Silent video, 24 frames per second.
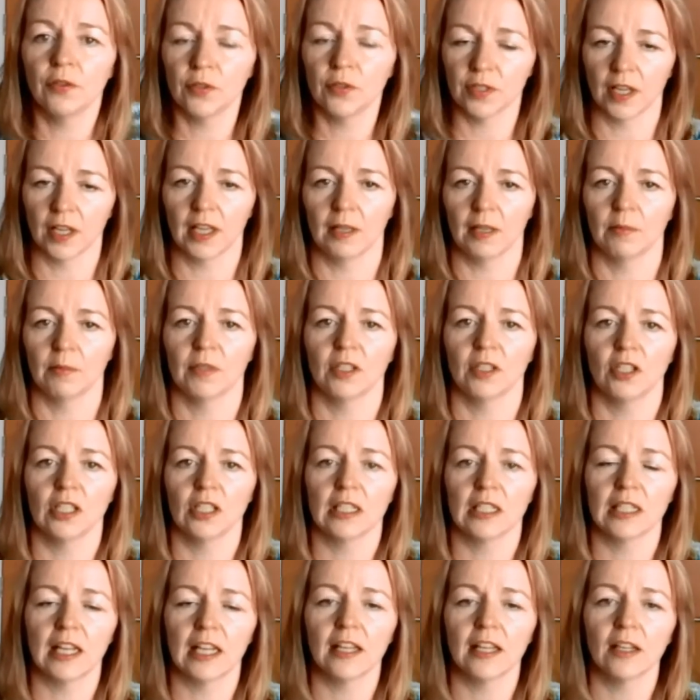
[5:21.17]
times and
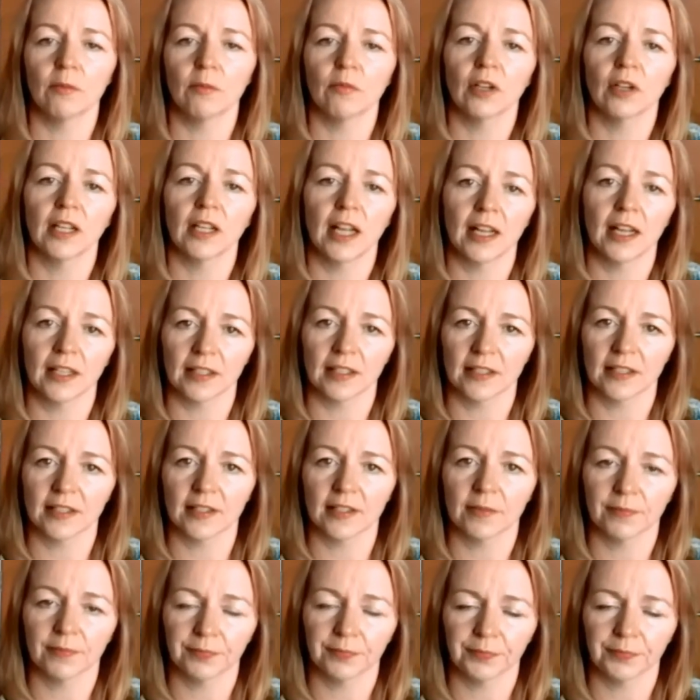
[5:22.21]
just let them relax.